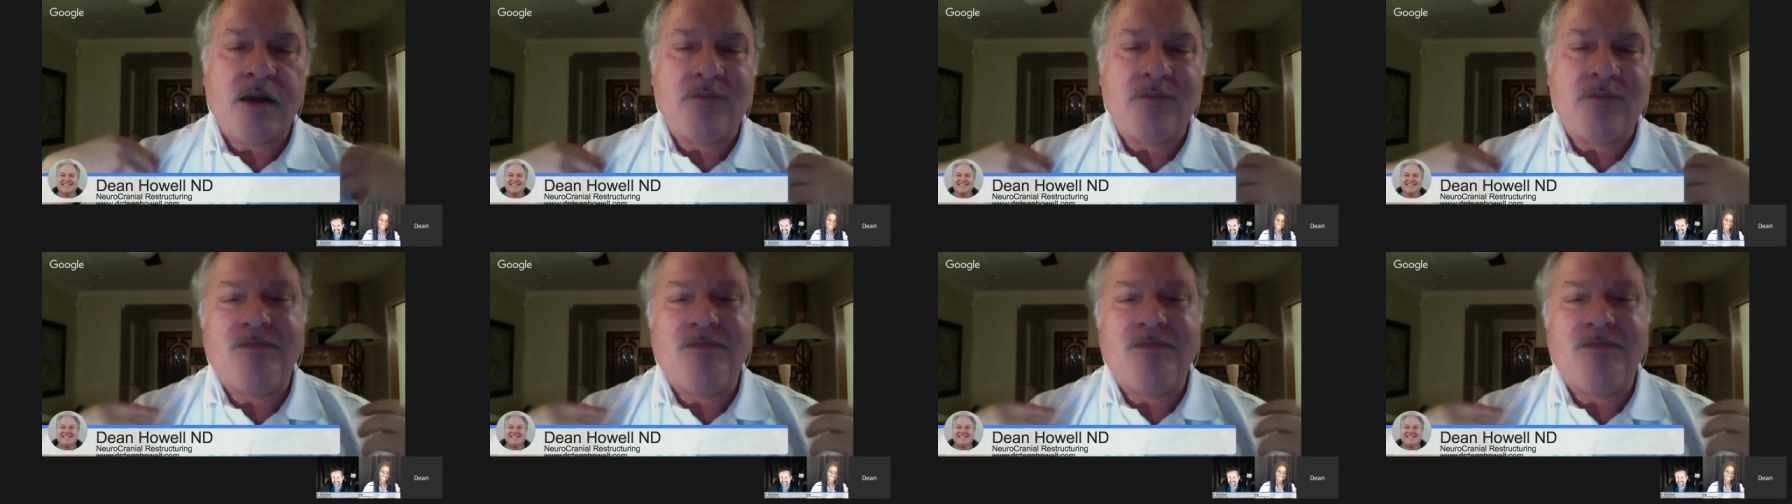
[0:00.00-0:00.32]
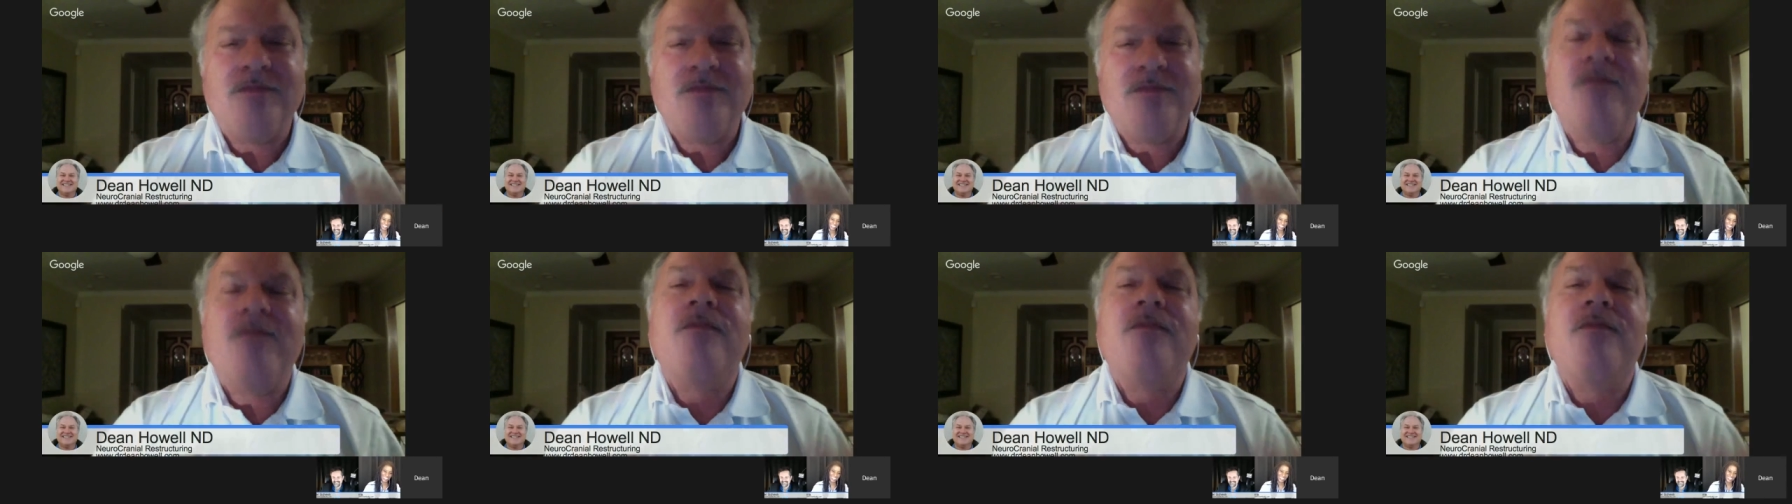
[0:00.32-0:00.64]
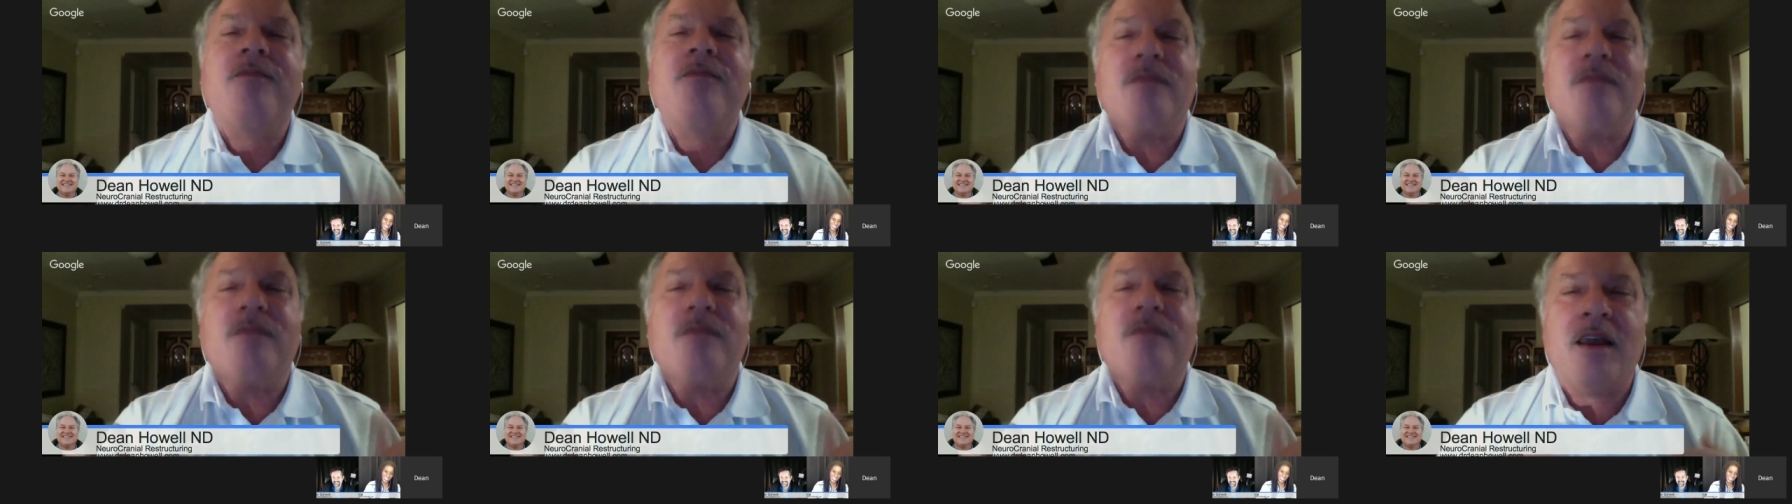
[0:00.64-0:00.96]
uh,
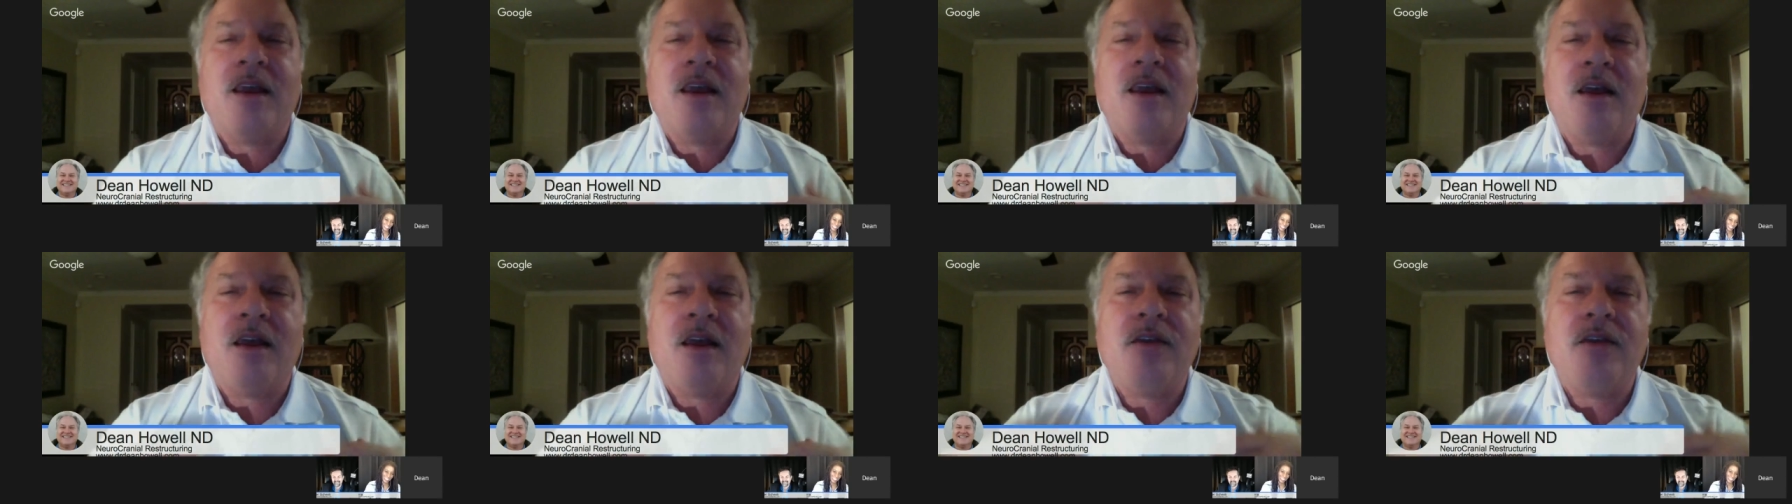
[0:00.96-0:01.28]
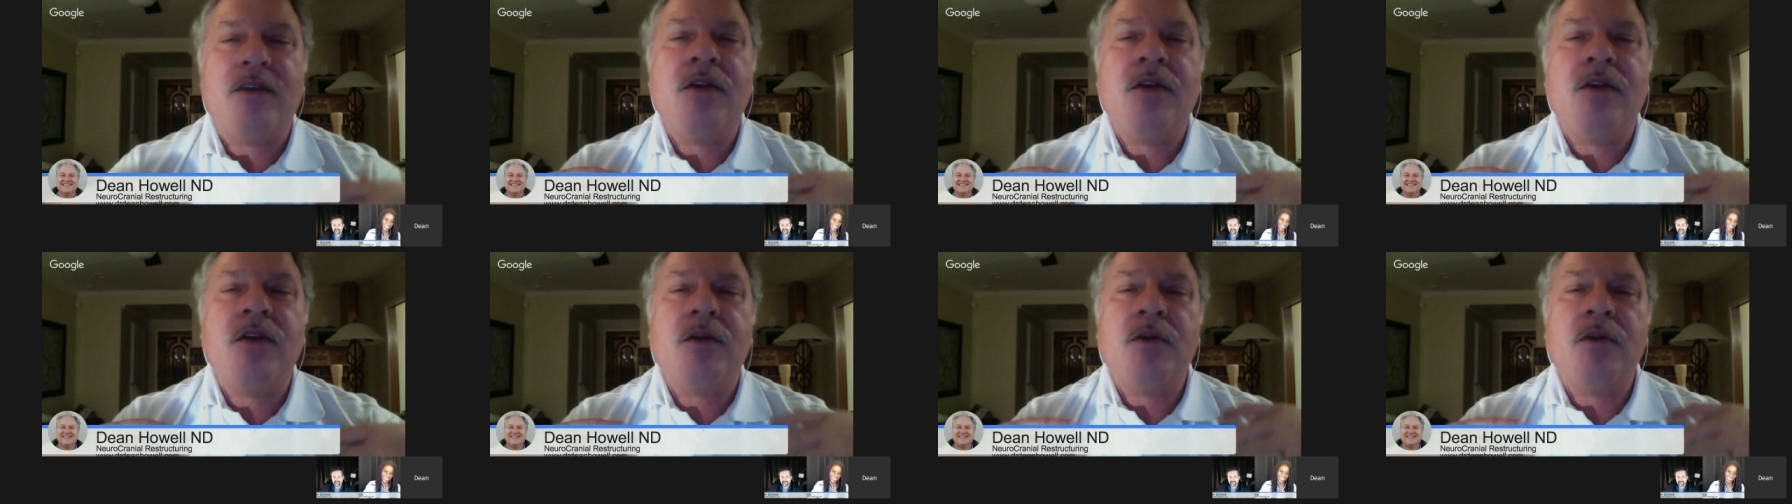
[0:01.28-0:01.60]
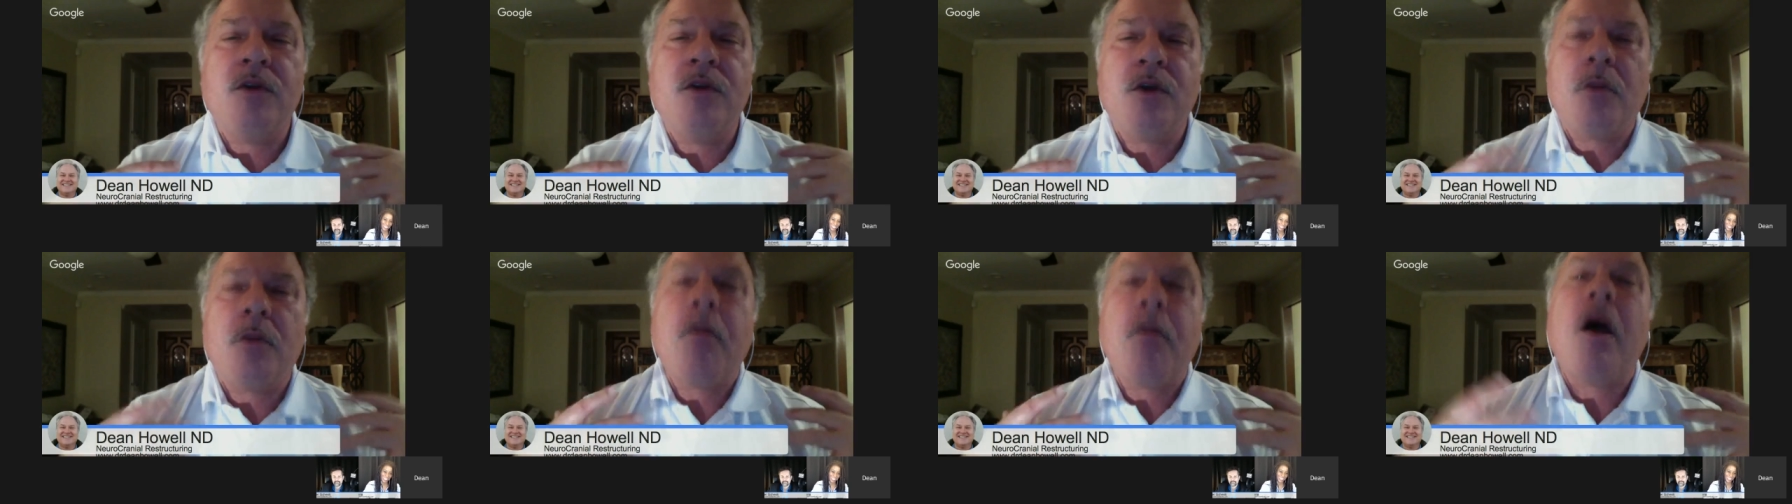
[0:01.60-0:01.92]
uh,
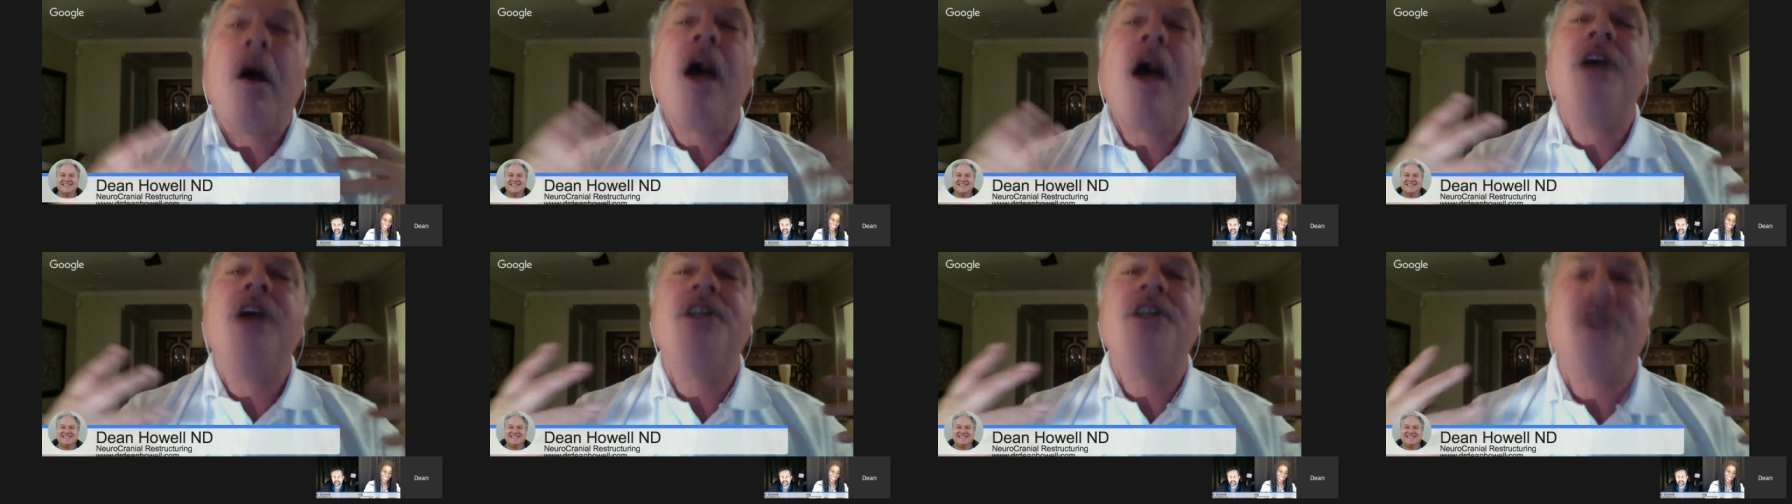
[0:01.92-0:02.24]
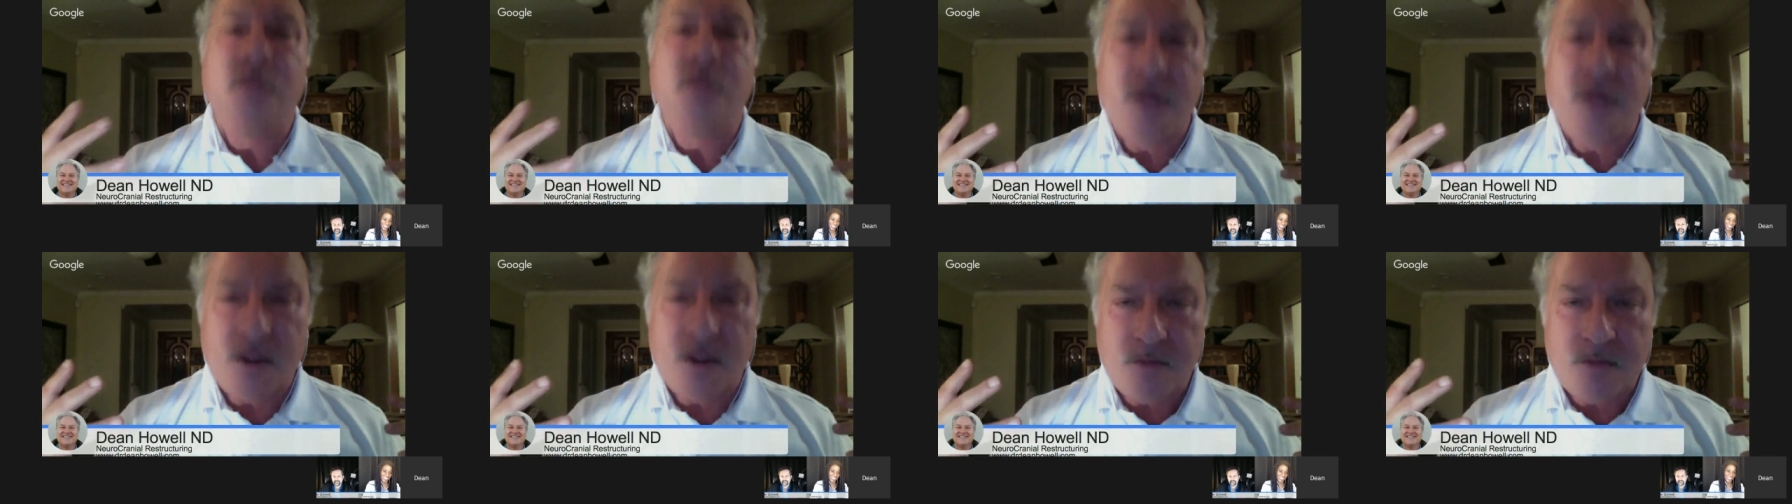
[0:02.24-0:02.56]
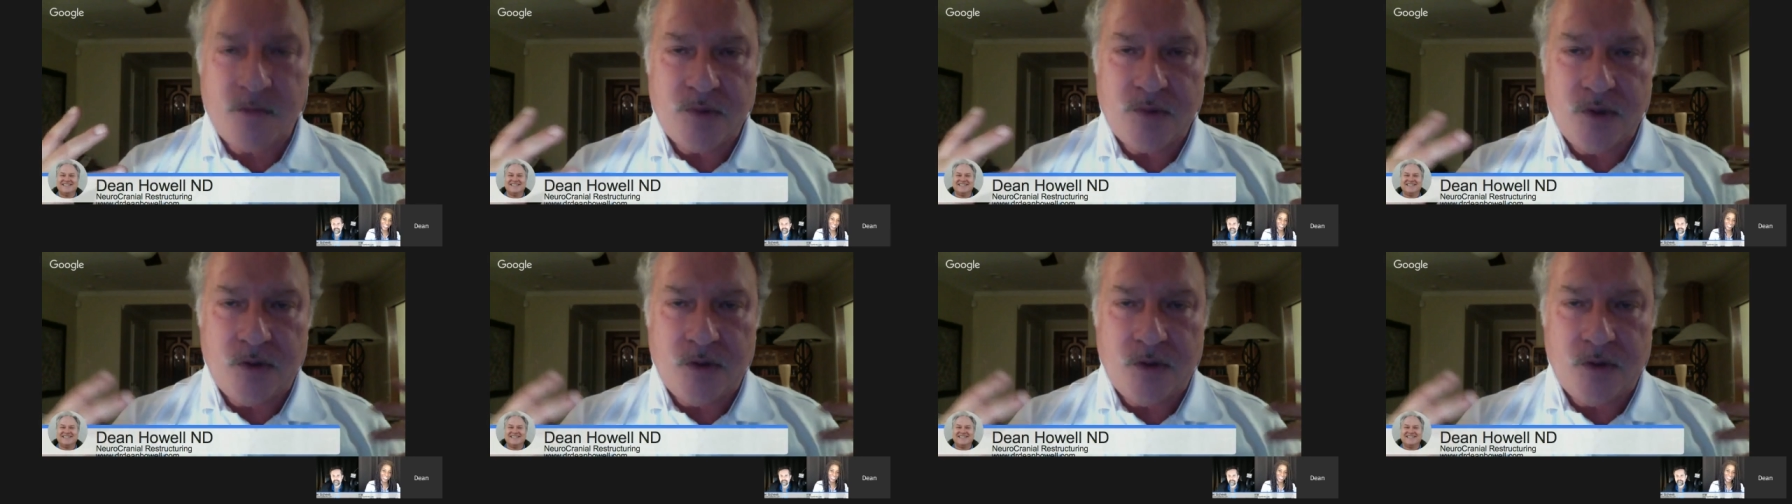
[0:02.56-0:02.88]
your posture will
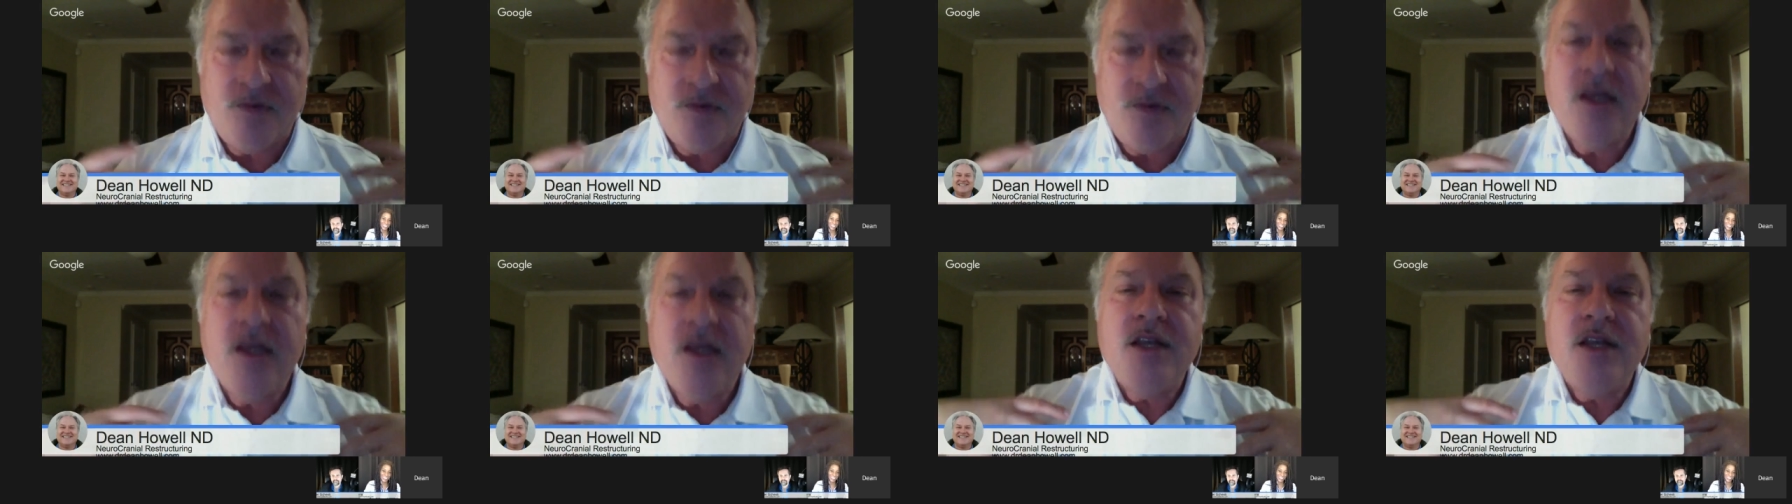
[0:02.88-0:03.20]
improve,